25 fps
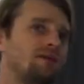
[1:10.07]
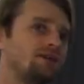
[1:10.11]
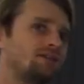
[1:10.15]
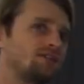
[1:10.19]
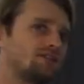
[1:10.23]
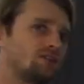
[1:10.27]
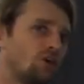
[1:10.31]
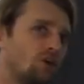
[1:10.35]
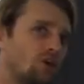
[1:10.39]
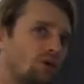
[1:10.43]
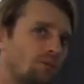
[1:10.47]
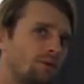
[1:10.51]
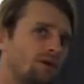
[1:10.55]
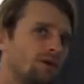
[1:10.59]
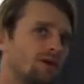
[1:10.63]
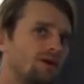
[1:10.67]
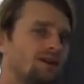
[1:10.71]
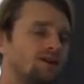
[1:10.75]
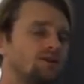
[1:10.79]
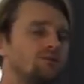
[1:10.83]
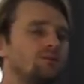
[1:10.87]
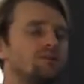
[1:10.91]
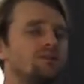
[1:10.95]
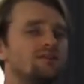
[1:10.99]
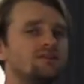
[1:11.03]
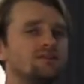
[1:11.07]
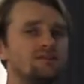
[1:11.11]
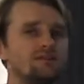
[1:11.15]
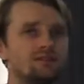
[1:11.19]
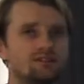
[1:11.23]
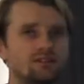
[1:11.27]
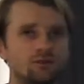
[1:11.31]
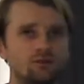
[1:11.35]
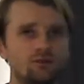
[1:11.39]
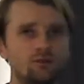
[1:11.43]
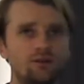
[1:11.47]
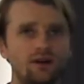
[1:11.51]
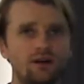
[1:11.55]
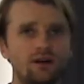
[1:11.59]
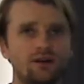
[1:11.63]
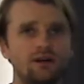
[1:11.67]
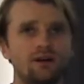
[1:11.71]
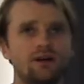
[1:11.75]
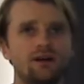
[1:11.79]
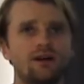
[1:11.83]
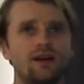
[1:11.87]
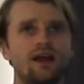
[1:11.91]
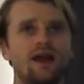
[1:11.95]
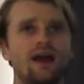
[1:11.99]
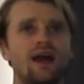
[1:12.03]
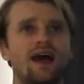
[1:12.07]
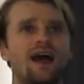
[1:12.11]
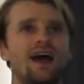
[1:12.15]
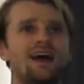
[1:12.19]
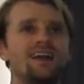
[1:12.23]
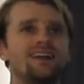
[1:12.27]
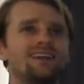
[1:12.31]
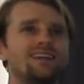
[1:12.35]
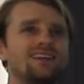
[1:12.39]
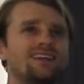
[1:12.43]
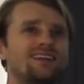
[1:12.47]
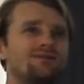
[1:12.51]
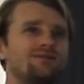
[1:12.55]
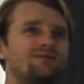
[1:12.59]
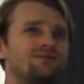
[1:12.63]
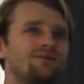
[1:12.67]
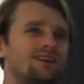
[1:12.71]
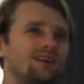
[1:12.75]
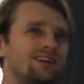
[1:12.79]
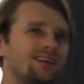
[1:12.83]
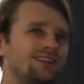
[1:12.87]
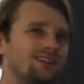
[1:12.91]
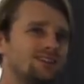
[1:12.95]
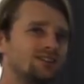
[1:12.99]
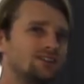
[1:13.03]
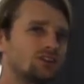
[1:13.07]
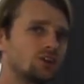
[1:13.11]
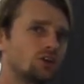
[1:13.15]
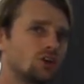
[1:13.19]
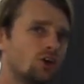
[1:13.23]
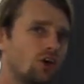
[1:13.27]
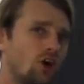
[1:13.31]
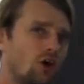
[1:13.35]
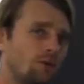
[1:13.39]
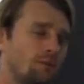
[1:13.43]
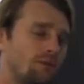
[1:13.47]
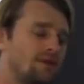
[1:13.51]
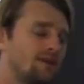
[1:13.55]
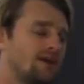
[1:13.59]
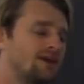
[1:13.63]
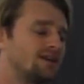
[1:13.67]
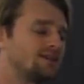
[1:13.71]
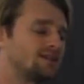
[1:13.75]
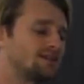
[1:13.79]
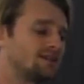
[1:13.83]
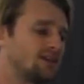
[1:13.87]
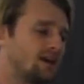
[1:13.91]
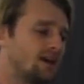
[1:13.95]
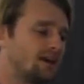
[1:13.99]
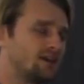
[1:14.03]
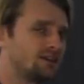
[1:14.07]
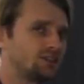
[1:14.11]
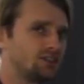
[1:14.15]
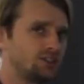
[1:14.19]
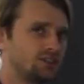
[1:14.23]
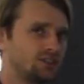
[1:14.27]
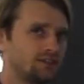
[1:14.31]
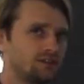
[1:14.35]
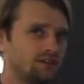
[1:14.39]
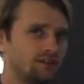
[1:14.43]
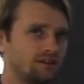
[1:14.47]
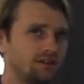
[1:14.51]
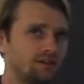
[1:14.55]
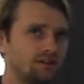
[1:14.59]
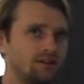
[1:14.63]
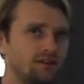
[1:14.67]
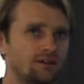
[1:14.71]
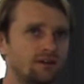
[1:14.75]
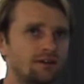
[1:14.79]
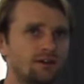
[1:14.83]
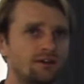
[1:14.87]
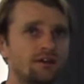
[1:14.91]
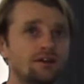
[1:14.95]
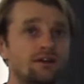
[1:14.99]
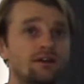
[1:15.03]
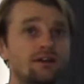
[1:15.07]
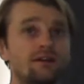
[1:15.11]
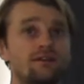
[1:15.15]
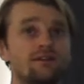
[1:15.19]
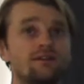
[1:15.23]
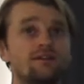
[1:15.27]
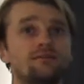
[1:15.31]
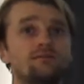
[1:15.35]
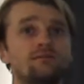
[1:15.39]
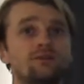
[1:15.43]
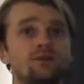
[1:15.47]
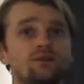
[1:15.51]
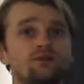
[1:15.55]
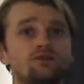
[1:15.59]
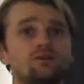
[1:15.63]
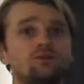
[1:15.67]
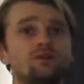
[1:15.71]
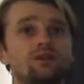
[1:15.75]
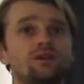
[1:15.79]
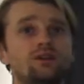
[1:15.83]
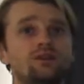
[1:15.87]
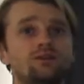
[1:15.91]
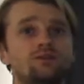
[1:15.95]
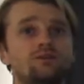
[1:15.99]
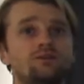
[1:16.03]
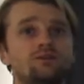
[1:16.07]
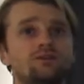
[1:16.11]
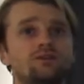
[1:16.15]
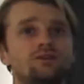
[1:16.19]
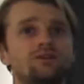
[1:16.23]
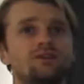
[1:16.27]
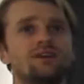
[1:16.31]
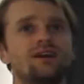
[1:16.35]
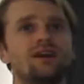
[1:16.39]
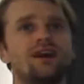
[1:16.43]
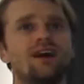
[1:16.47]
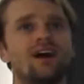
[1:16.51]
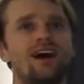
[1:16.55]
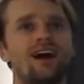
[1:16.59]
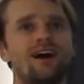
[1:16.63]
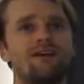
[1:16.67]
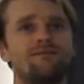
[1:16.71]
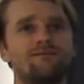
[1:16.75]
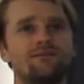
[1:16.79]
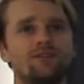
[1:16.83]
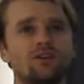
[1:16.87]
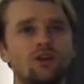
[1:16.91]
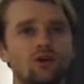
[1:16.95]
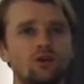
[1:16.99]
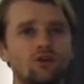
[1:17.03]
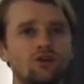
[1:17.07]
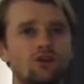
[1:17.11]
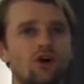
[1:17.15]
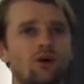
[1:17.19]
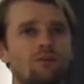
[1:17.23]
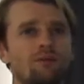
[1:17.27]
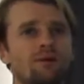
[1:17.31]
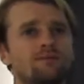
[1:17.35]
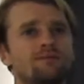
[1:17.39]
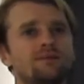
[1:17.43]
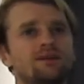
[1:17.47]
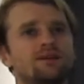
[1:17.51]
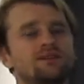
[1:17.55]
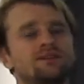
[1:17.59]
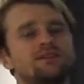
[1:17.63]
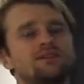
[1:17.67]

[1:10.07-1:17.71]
they mix copper in with the silver and it gives and it is the copper that is tarnishing. The mirrors we use have no copper